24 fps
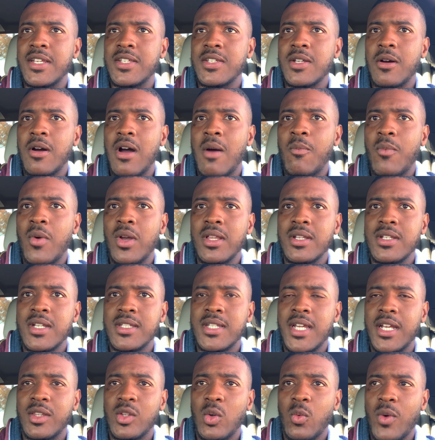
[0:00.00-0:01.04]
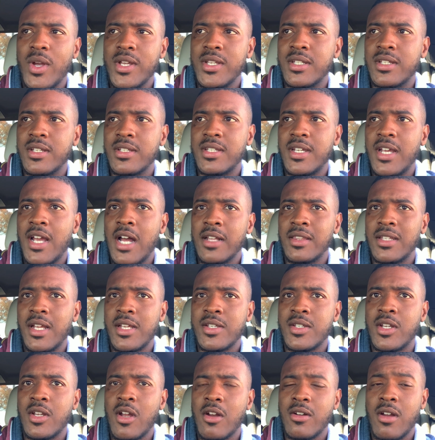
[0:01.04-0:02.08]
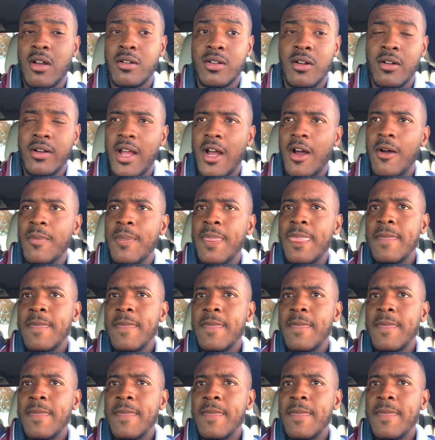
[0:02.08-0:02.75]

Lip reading: So I'm willing to take the risk to see how things turn out.